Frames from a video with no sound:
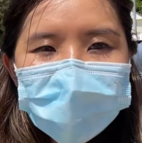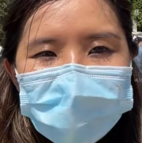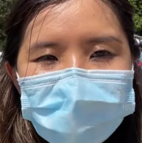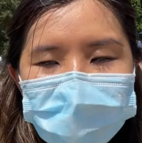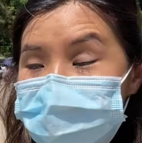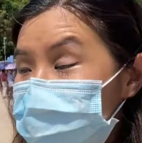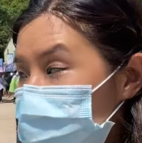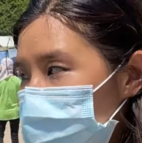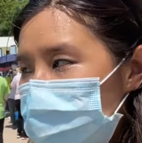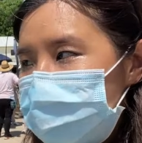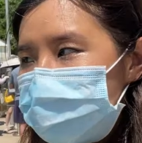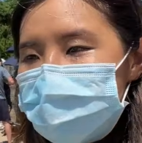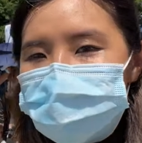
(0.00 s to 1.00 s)
Uh,
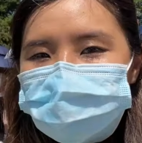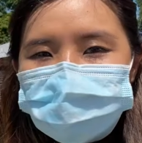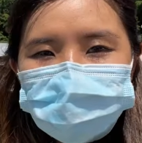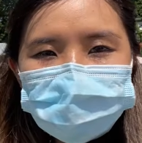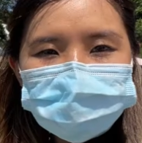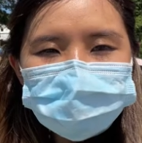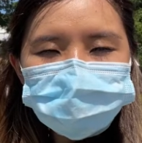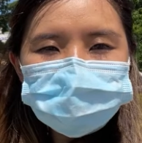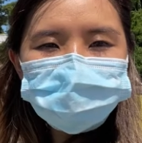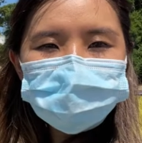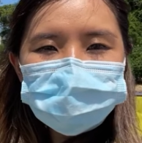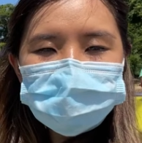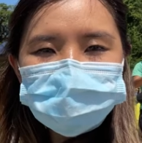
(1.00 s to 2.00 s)
weekday, there's still lots of
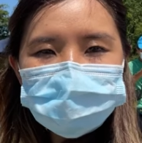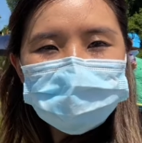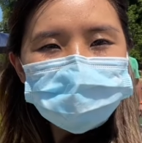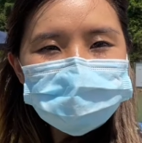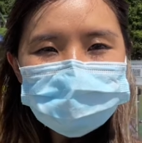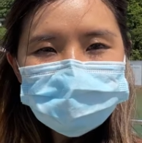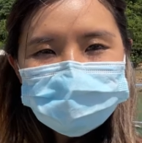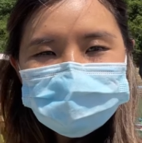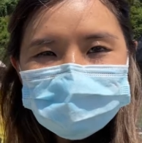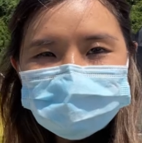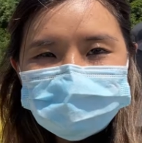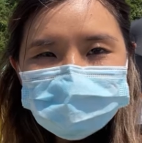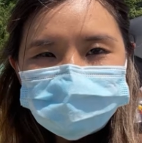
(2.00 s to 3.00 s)
people, but hopefully we
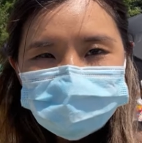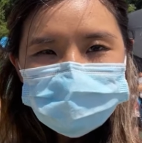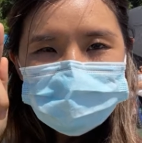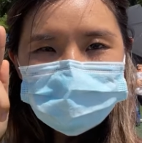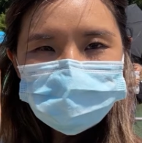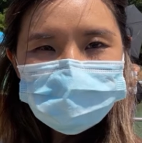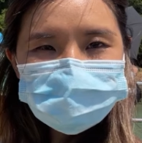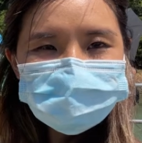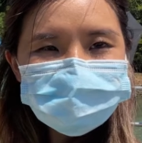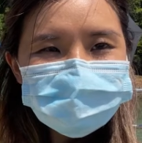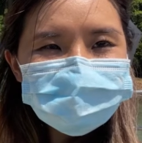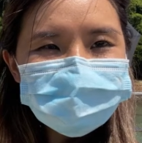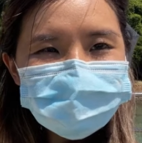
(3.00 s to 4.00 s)
can get to everywhere we want.